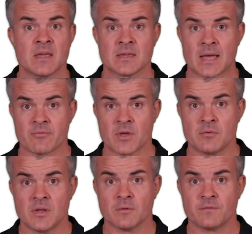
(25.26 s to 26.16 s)
Gary
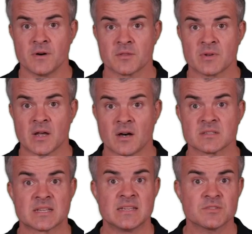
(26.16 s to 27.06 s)
O'Neill further
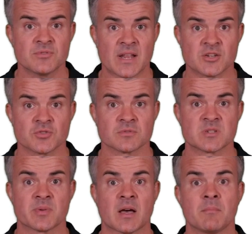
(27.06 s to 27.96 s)
enhanced his credentials to
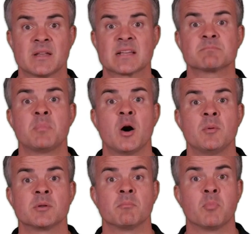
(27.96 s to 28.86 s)
become the next
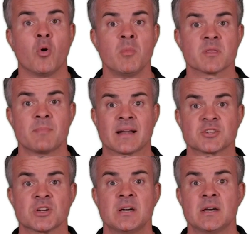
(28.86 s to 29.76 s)
permanent Bournemouth
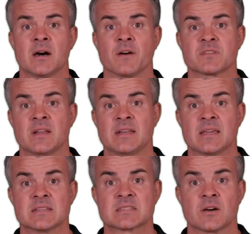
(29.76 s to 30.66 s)
manager after leading
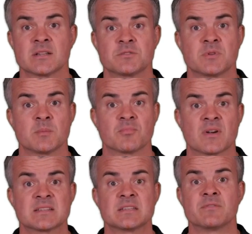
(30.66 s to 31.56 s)
his side to an
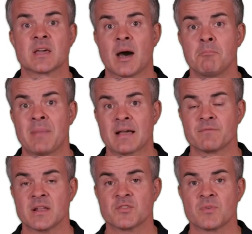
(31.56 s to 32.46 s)
impressive comeback
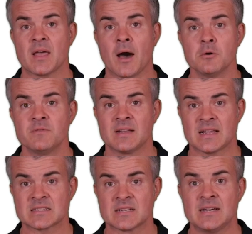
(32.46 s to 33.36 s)
victory over
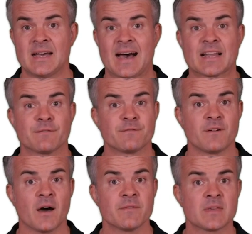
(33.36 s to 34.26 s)
Leicester and a
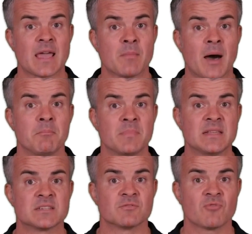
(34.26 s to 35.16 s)
5-game
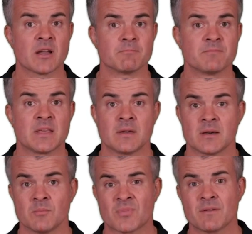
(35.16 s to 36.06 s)
unbeaten run.
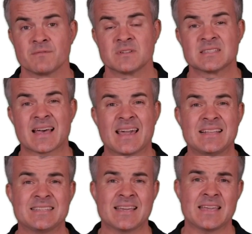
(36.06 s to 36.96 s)
And Brentford's
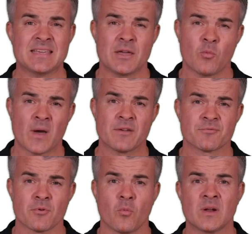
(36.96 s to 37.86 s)
88-year wait
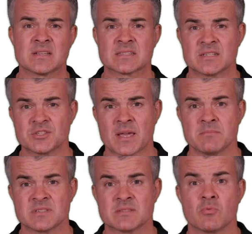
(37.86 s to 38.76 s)
for a win at St
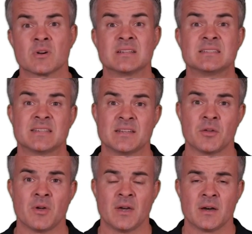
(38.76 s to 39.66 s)
James's will
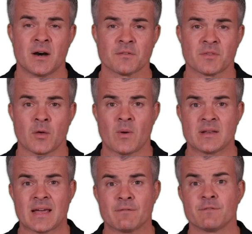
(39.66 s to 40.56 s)
continue after they went
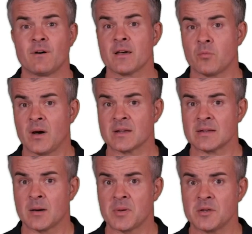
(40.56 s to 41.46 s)
down 5-1
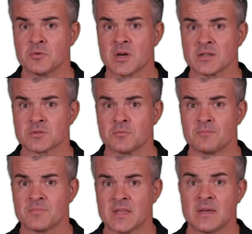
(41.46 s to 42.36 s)
up in Newcastle.
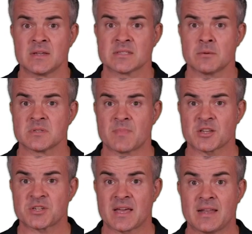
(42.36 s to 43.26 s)
So as
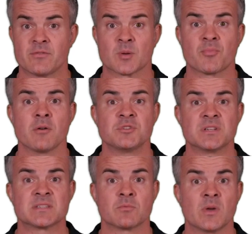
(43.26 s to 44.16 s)
Matchday 11
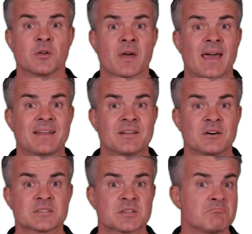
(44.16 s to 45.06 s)
approaches, we look ahead and
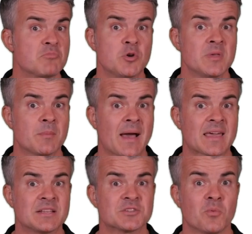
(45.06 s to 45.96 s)
ask, who are you
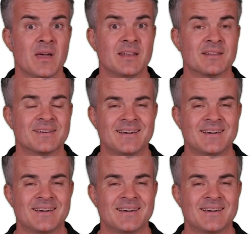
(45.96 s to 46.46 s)
backing to win?